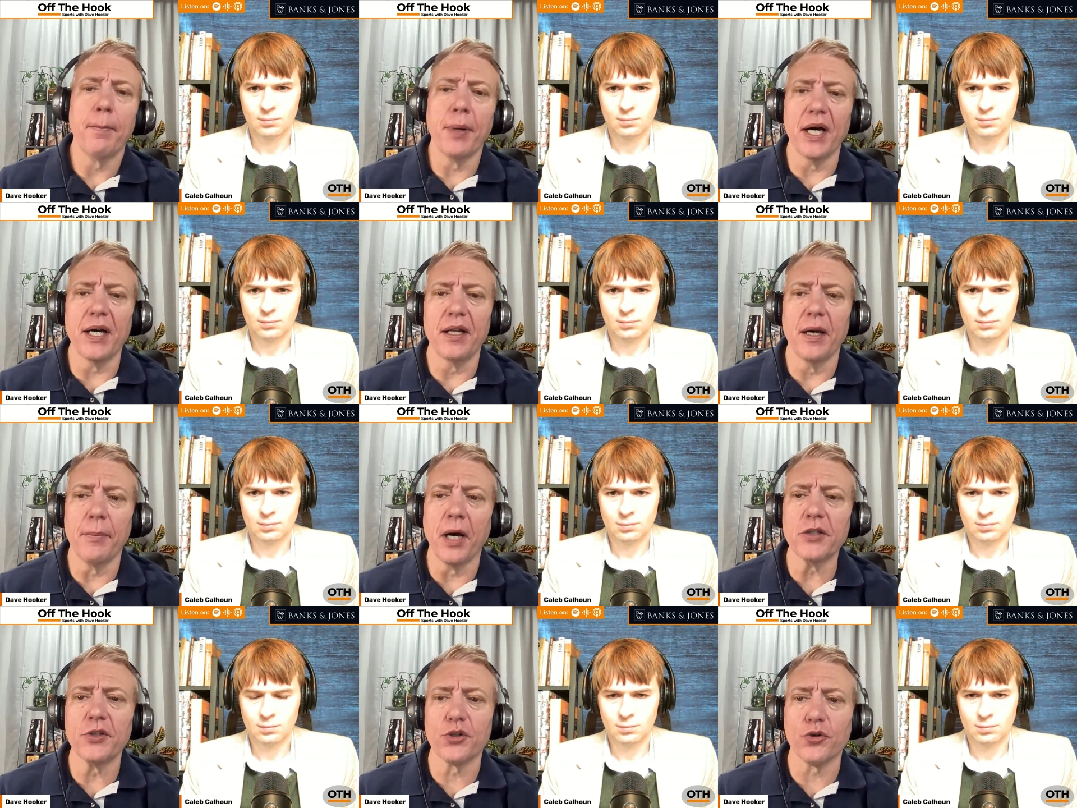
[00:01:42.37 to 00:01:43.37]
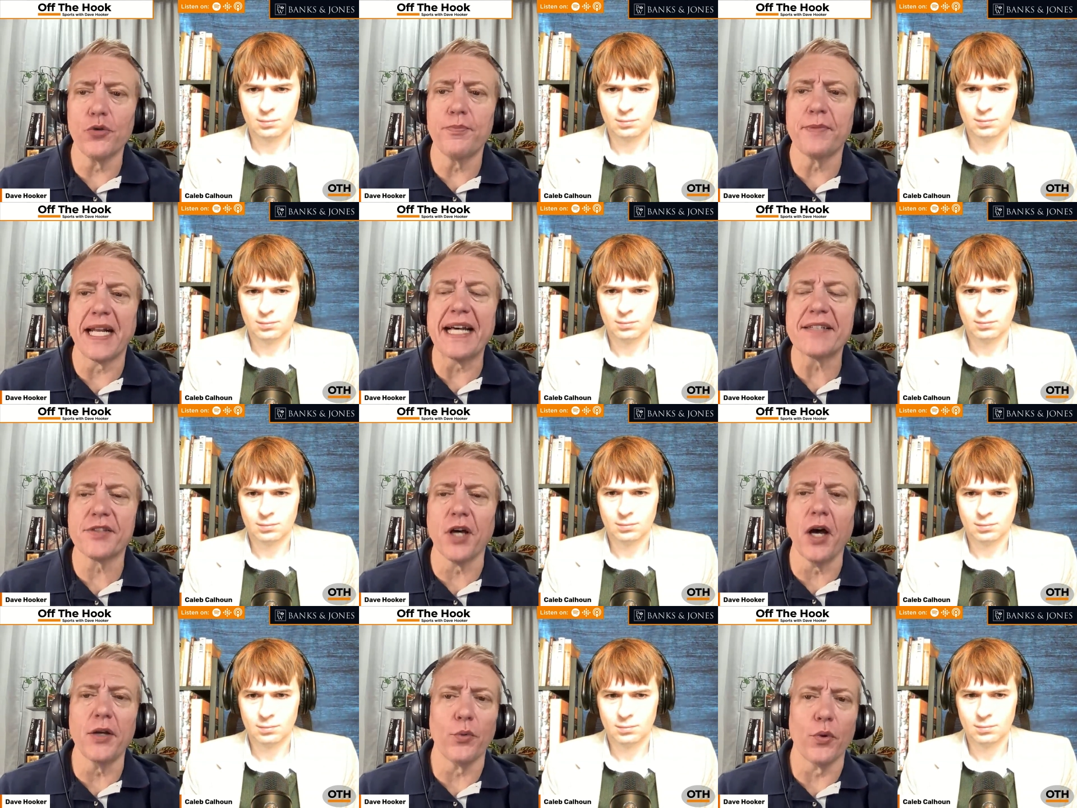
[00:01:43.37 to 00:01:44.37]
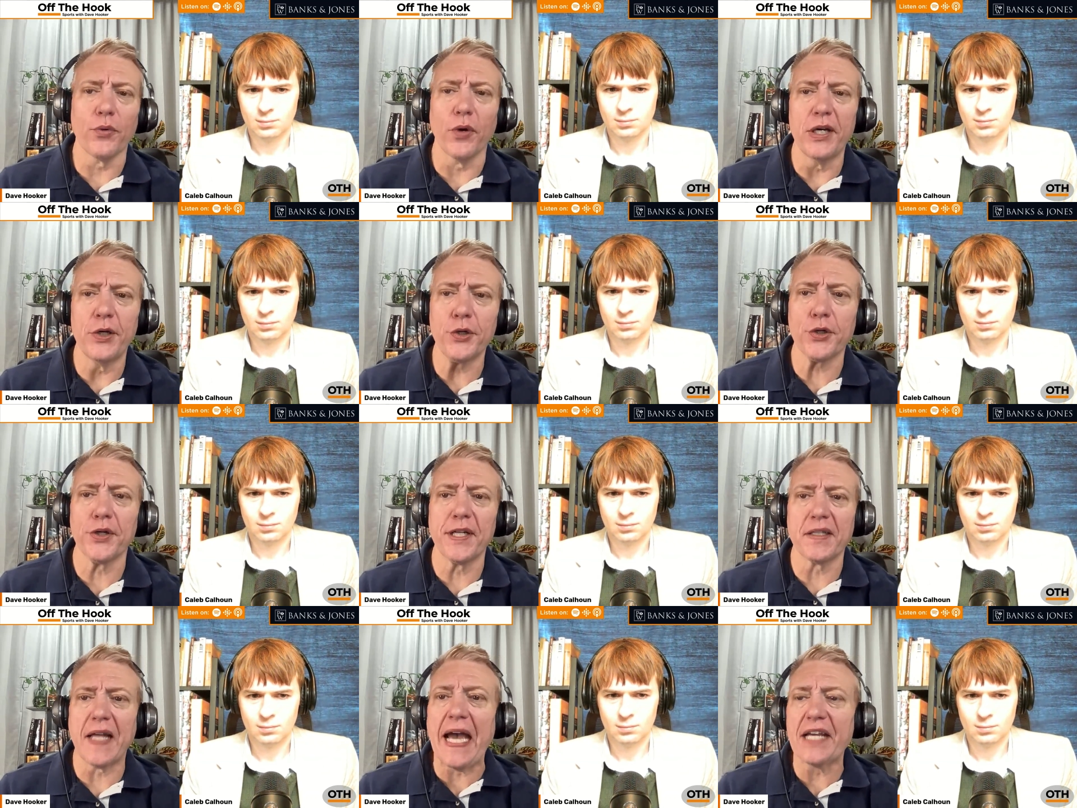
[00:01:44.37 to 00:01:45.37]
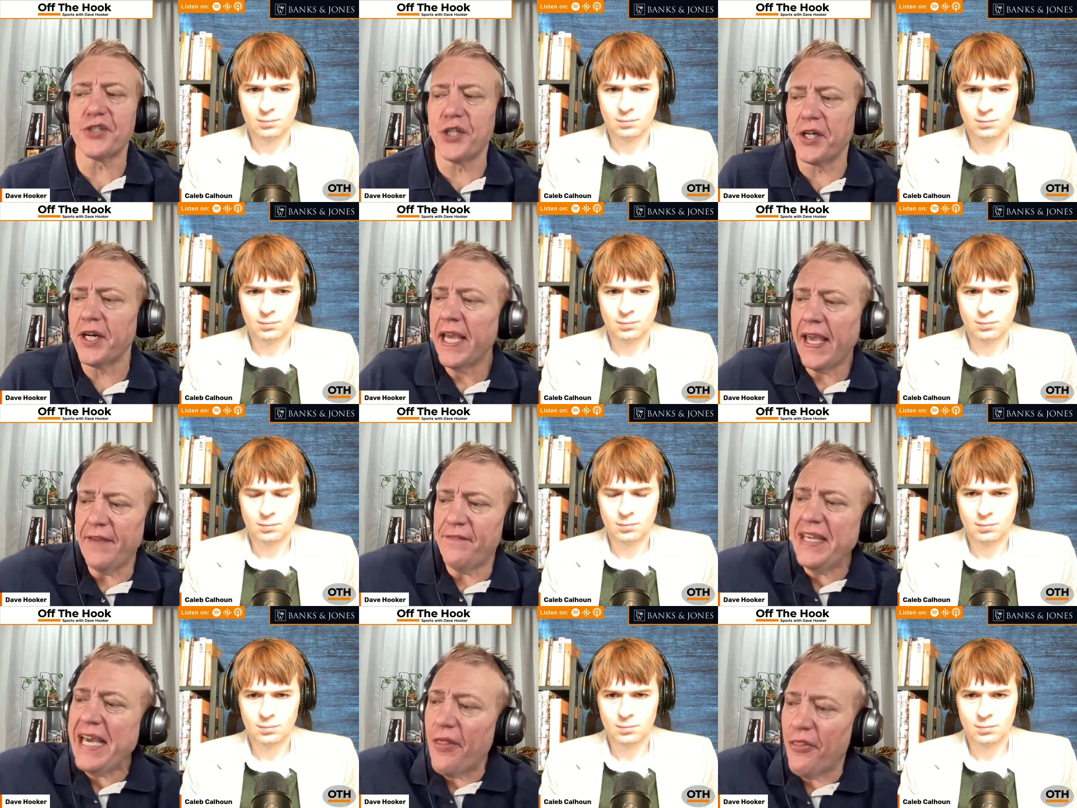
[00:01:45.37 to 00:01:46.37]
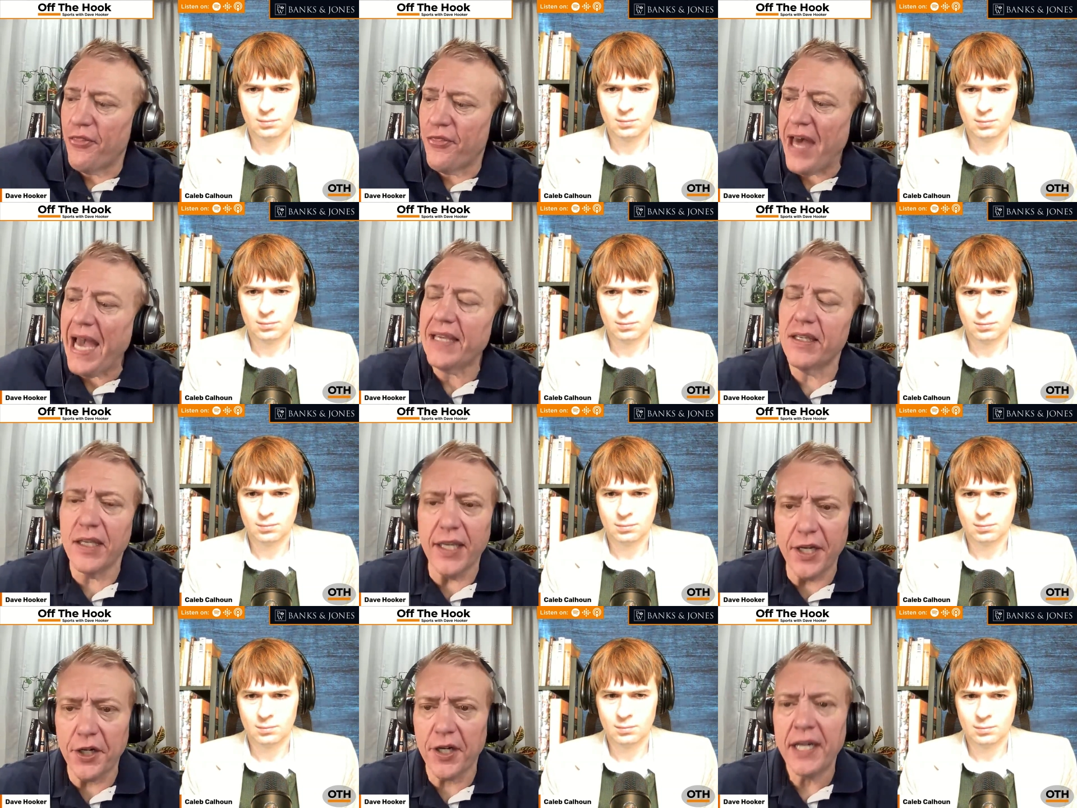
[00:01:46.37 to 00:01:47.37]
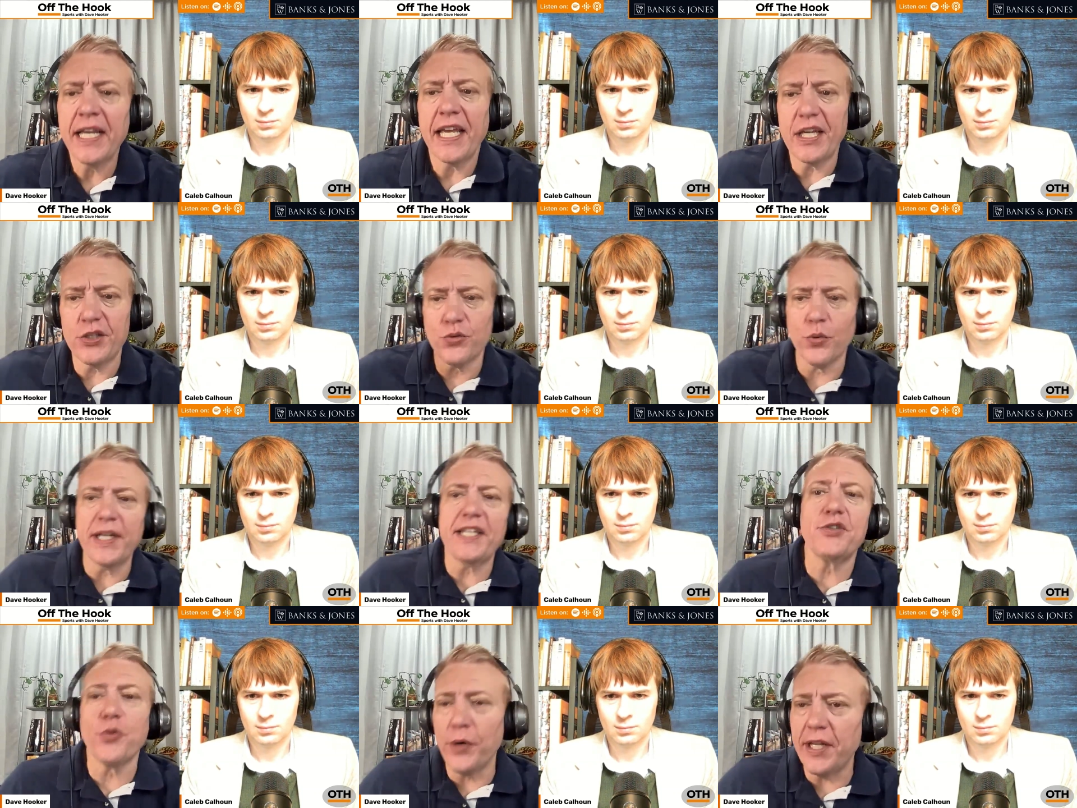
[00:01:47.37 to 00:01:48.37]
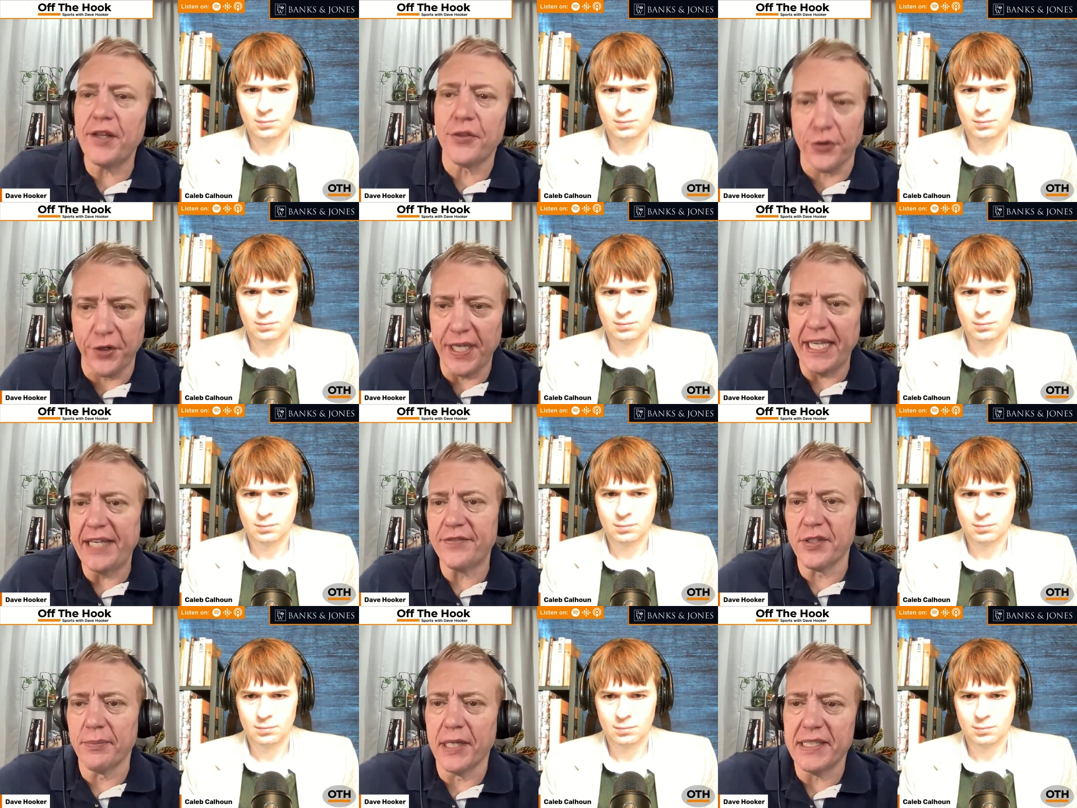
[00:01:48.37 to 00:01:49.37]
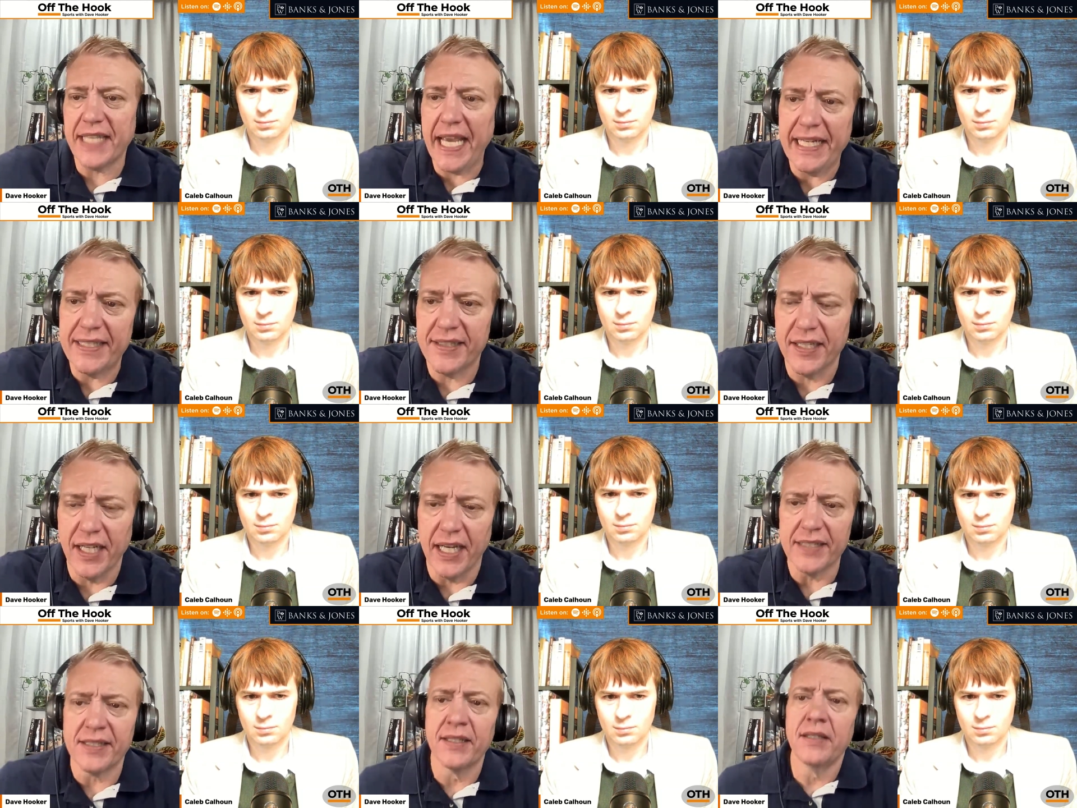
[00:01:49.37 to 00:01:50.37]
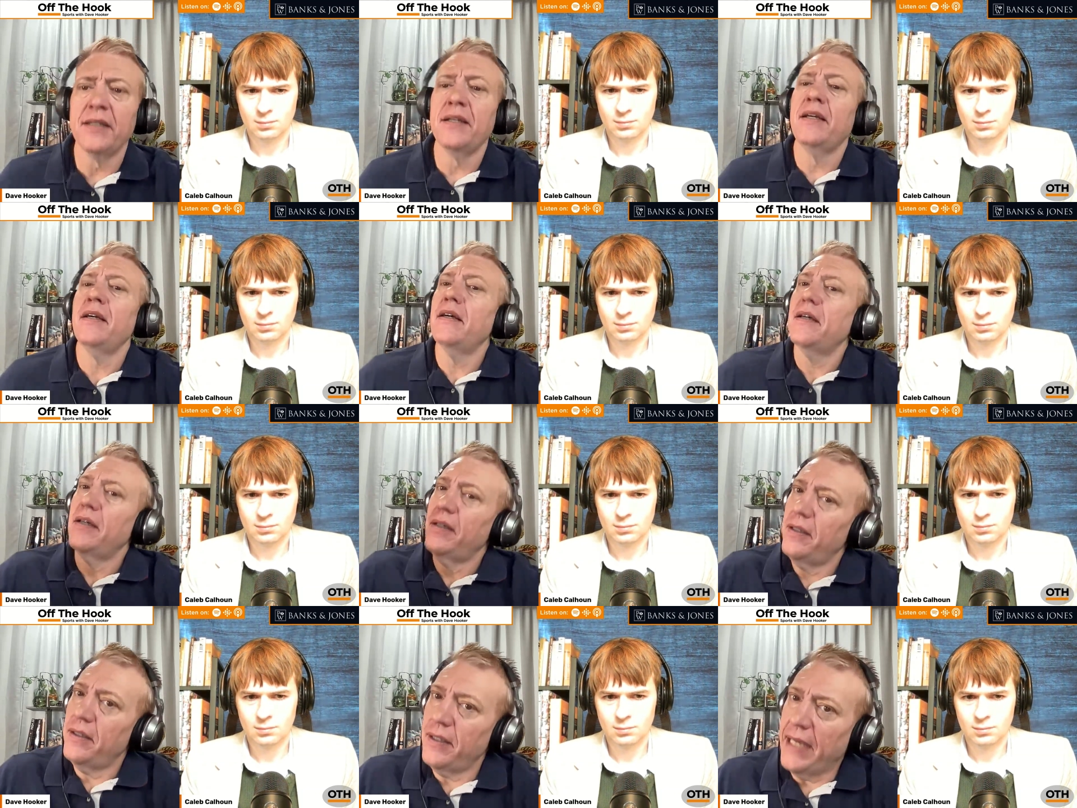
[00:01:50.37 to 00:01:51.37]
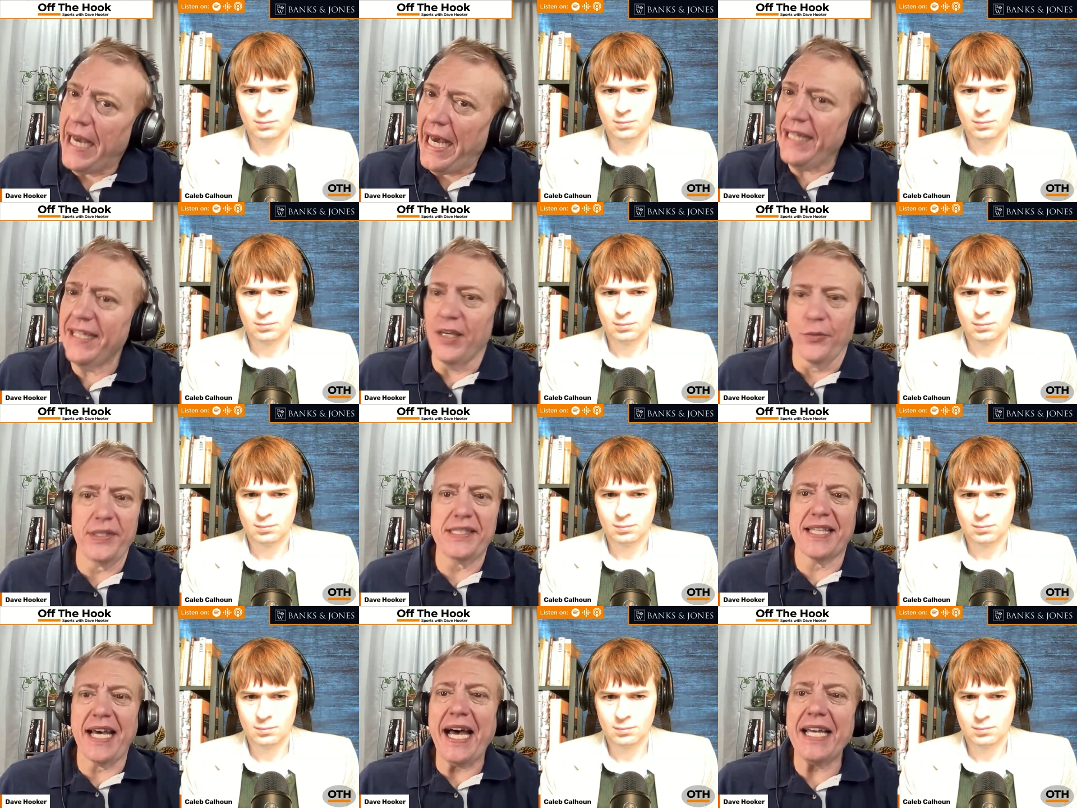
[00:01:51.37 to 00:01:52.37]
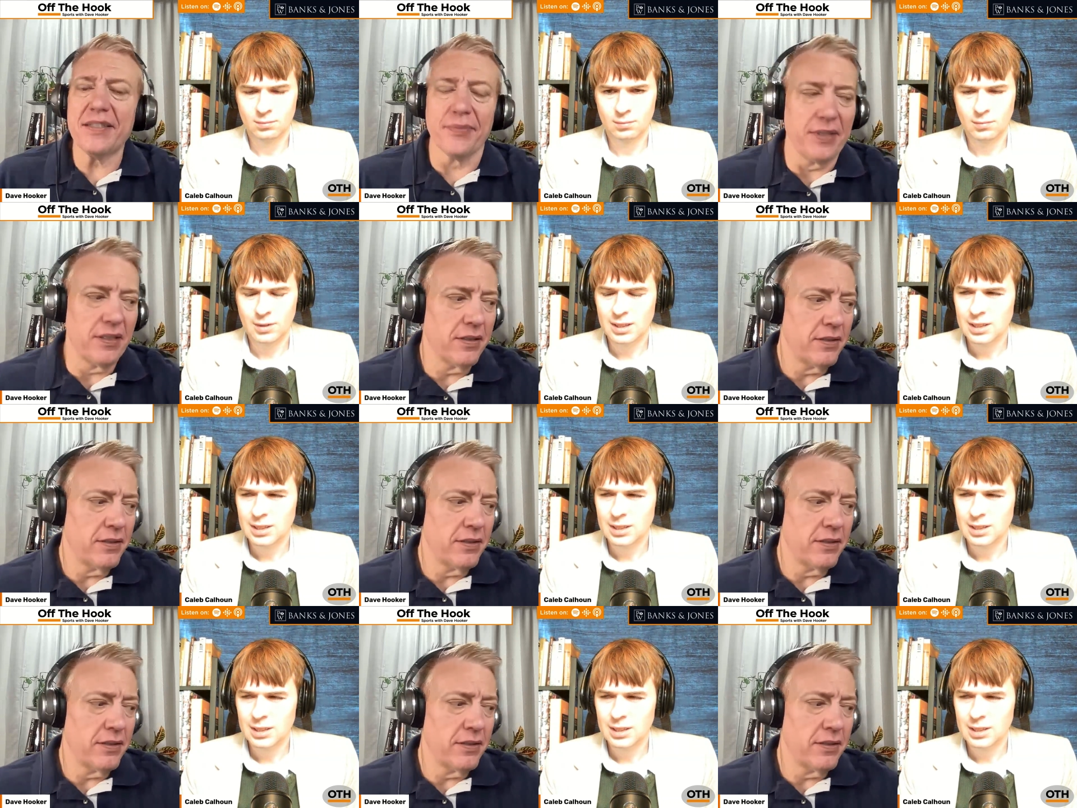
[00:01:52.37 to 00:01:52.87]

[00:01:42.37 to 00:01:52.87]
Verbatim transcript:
Speaker 1: But among the group that I saw and with what Hooker did last year, if he had that year in 2023, ifs and buts, candies and nuts, I think he wins the Heisman.